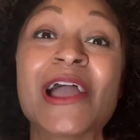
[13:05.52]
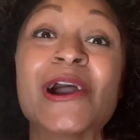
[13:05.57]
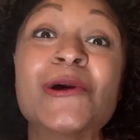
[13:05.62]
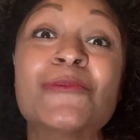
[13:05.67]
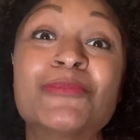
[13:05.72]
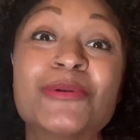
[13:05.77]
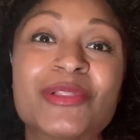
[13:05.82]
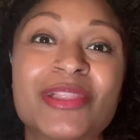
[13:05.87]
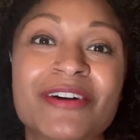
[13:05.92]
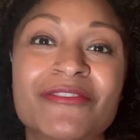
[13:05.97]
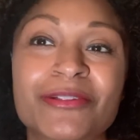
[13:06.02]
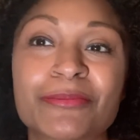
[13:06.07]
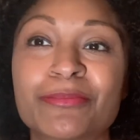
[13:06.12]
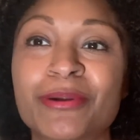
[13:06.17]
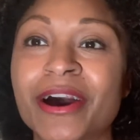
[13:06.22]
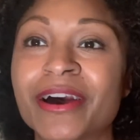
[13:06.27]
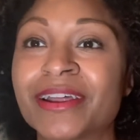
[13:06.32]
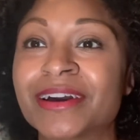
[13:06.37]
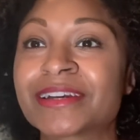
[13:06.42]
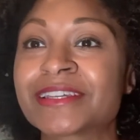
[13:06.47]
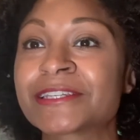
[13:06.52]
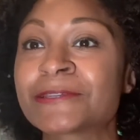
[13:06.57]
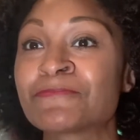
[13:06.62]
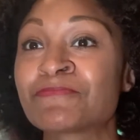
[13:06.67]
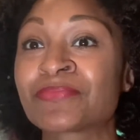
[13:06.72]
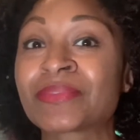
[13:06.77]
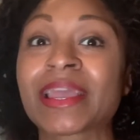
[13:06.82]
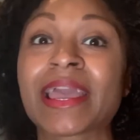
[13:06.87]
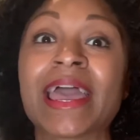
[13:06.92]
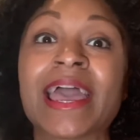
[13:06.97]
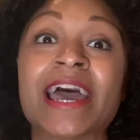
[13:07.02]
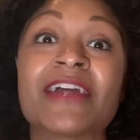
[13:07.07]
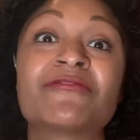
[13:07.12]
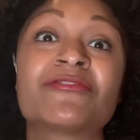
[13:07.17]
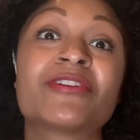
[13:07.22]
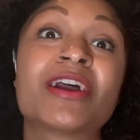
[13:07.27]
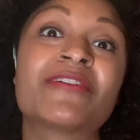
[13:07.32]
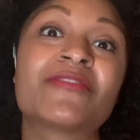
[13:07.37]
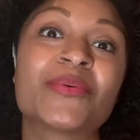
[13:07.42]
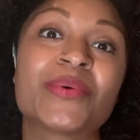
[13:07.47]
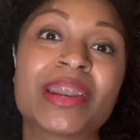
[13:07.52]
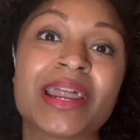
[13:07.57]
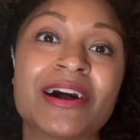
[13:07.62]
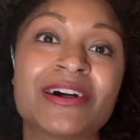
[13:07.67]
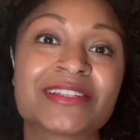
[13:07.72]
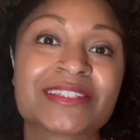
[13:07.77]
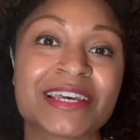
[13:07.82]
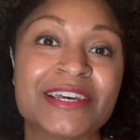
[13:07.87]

hope you love the products. And for everyone else,